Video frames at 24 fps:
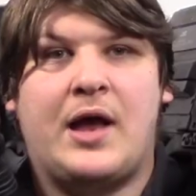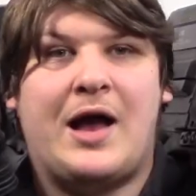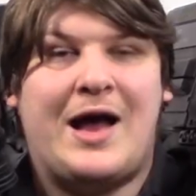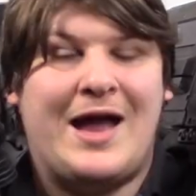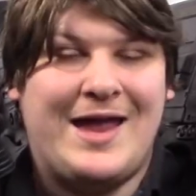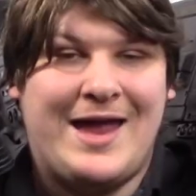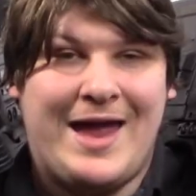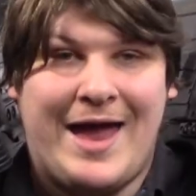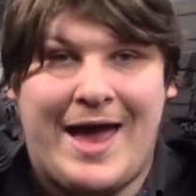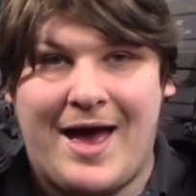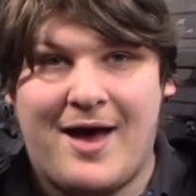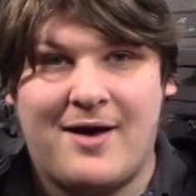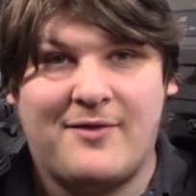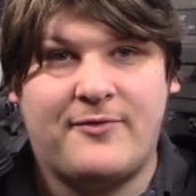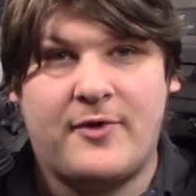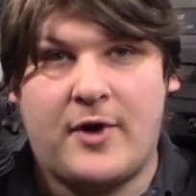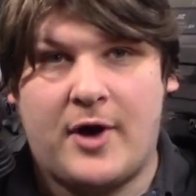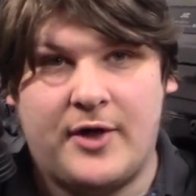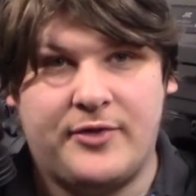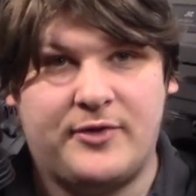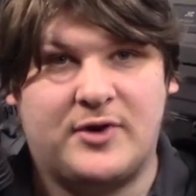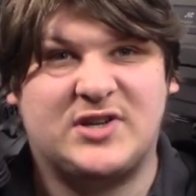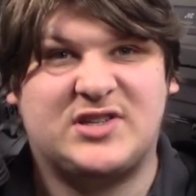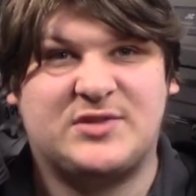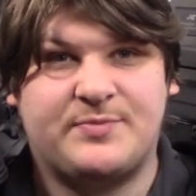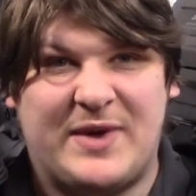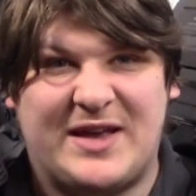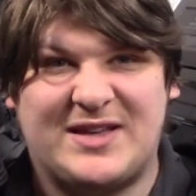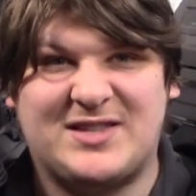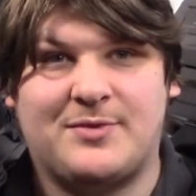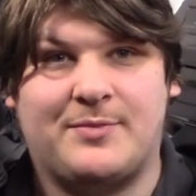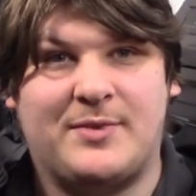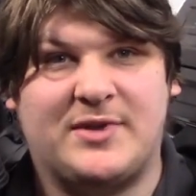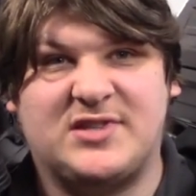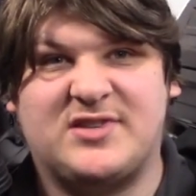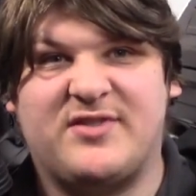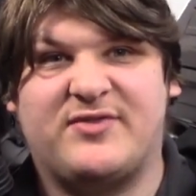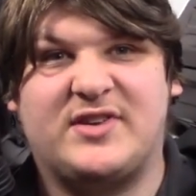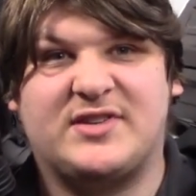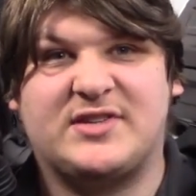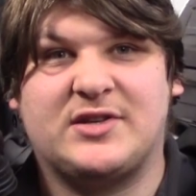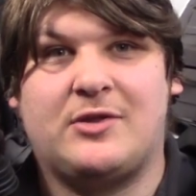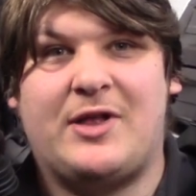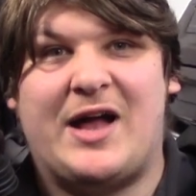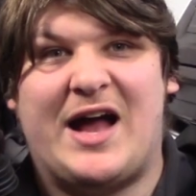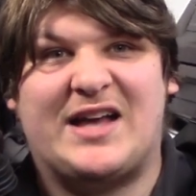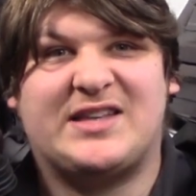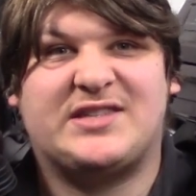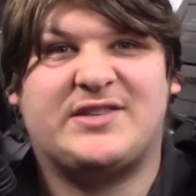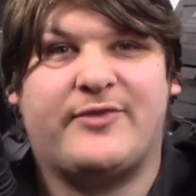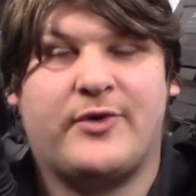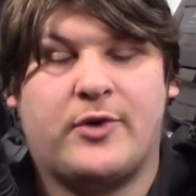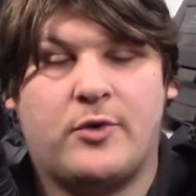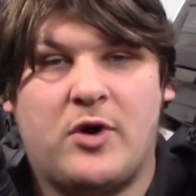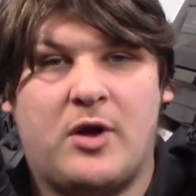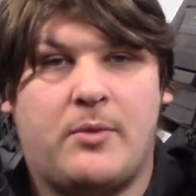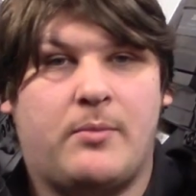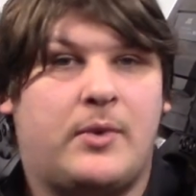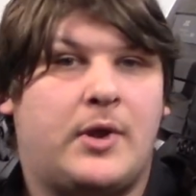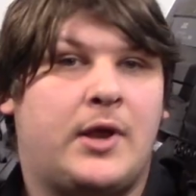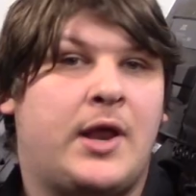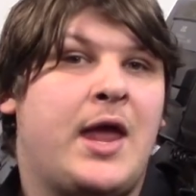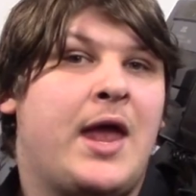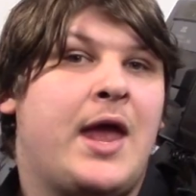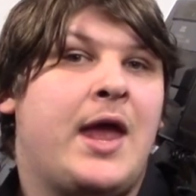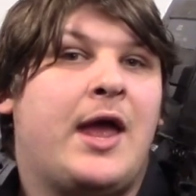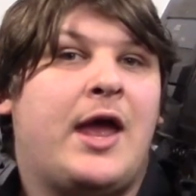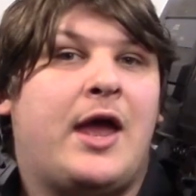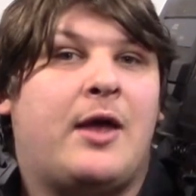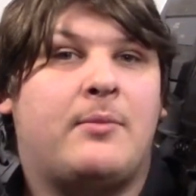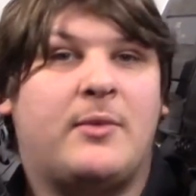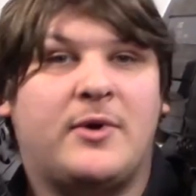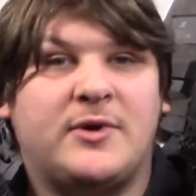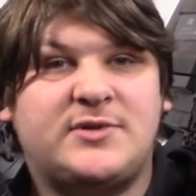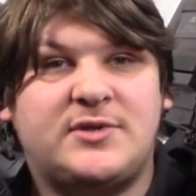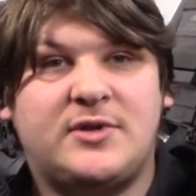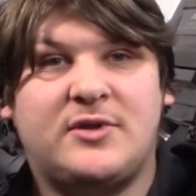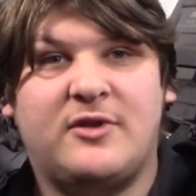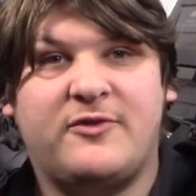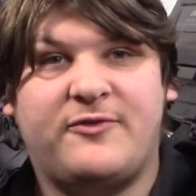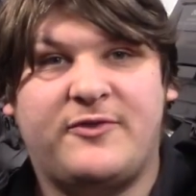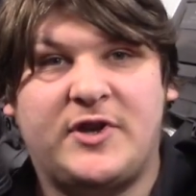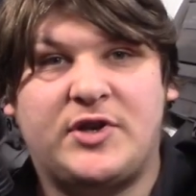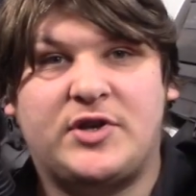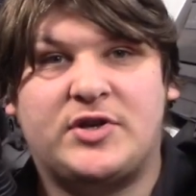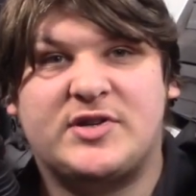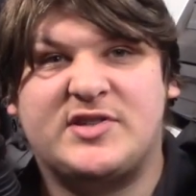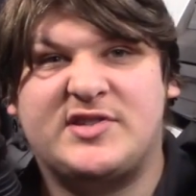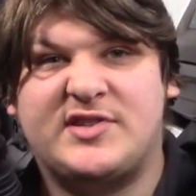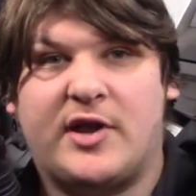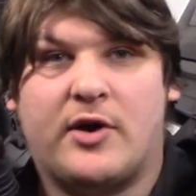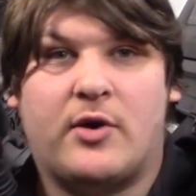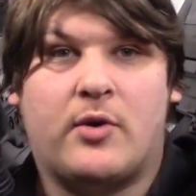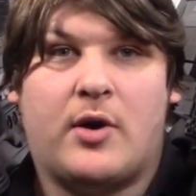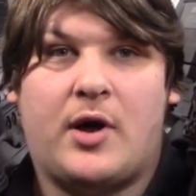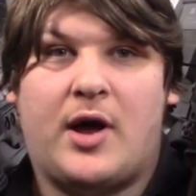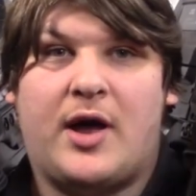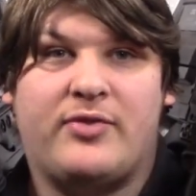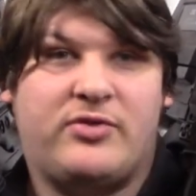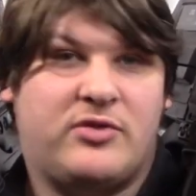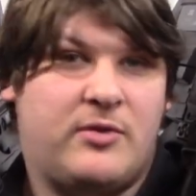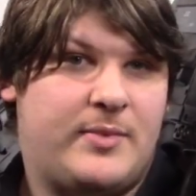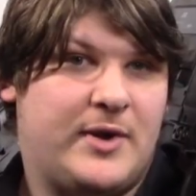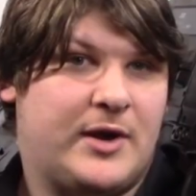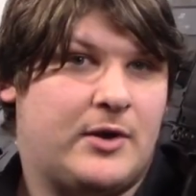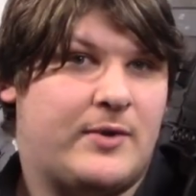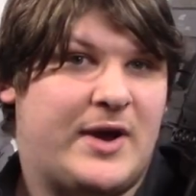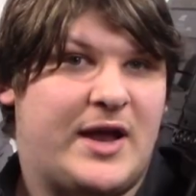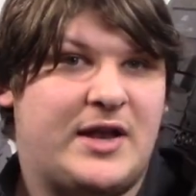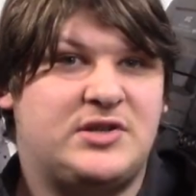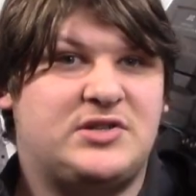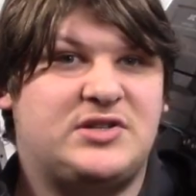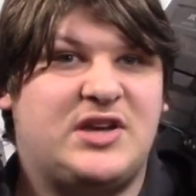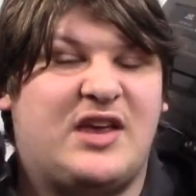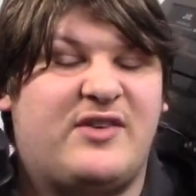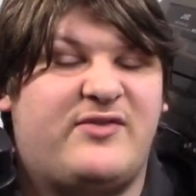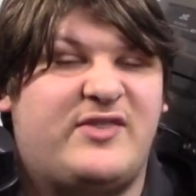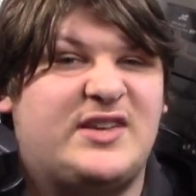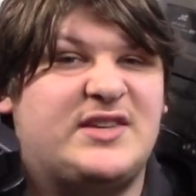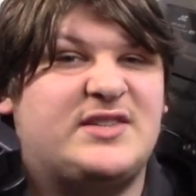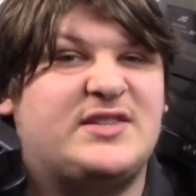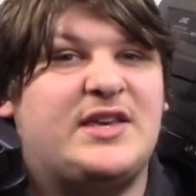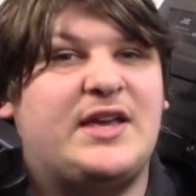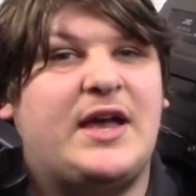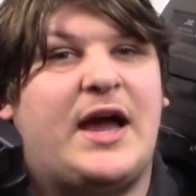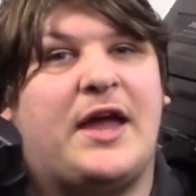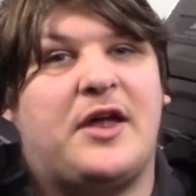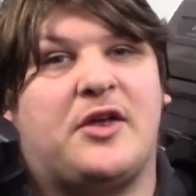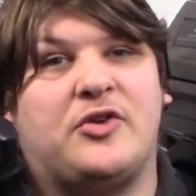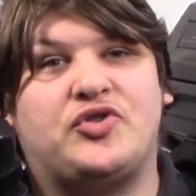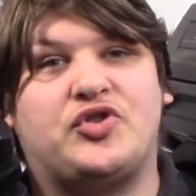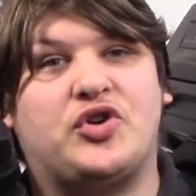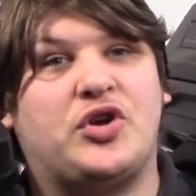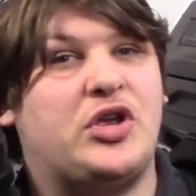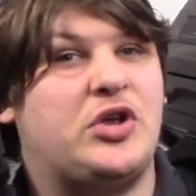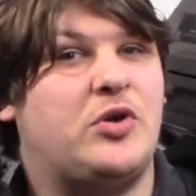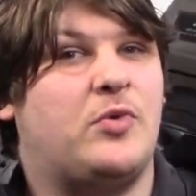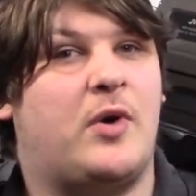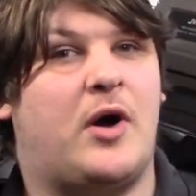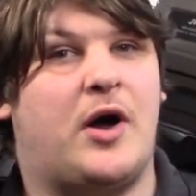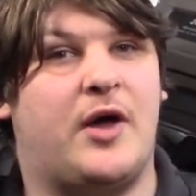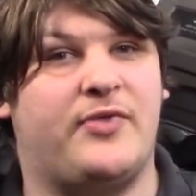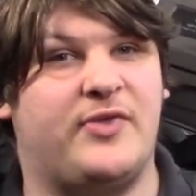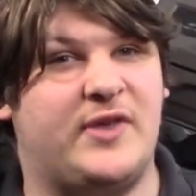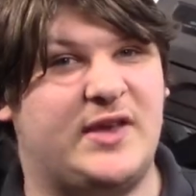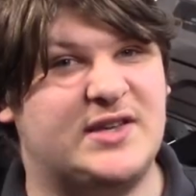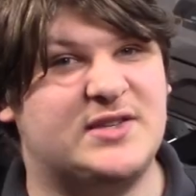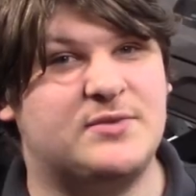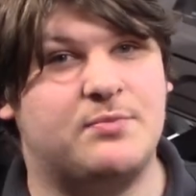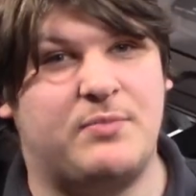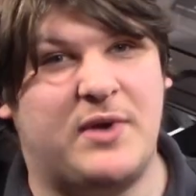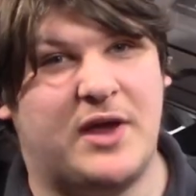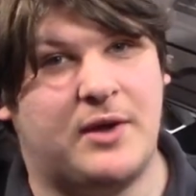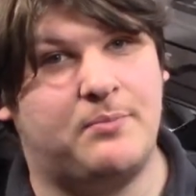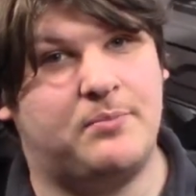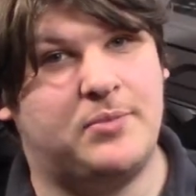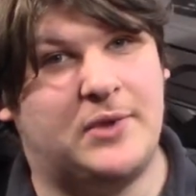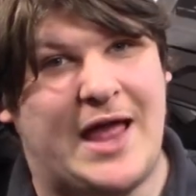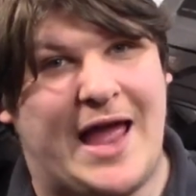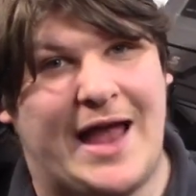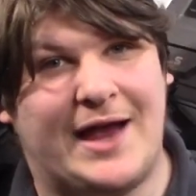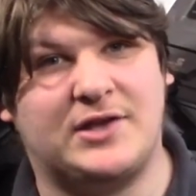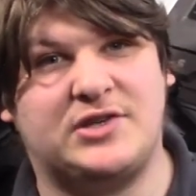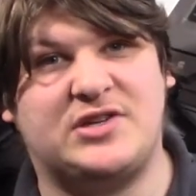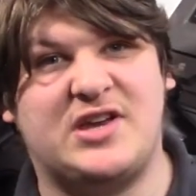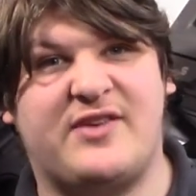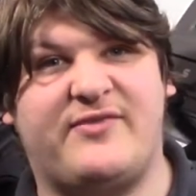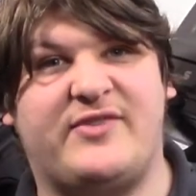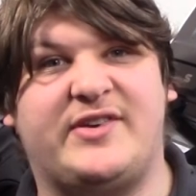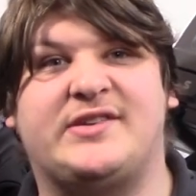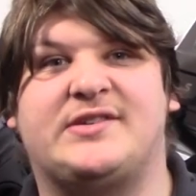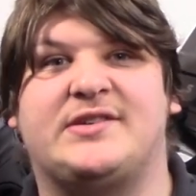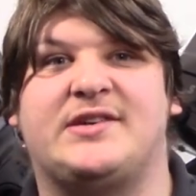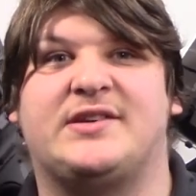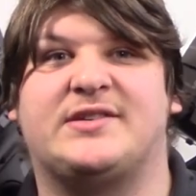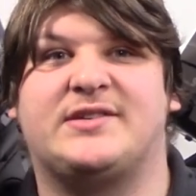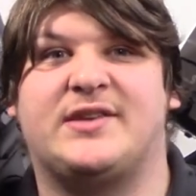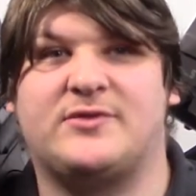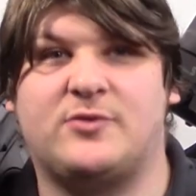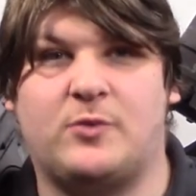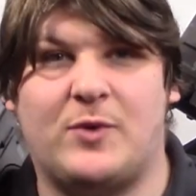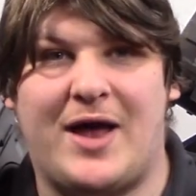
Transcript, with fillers: I have other specimens of this class of equipment, and most of the features that are on the Big Red JVC I can show you on these Big Black JVCs as